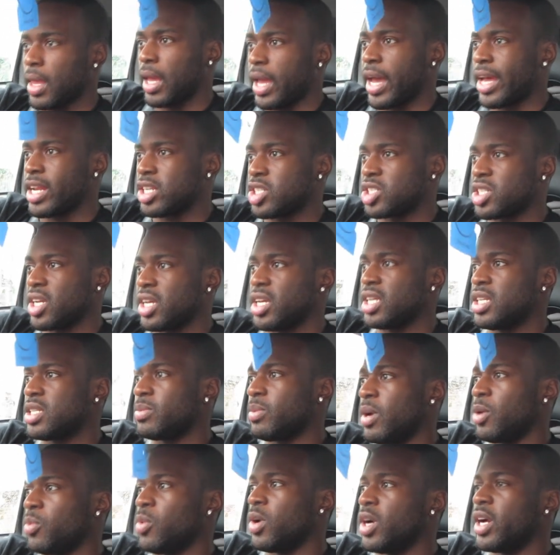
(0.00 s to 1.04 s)
and changed
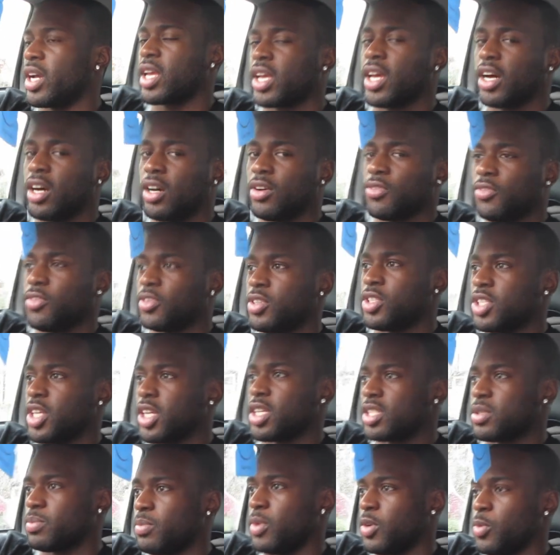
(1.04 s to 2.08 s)
my workout for chest.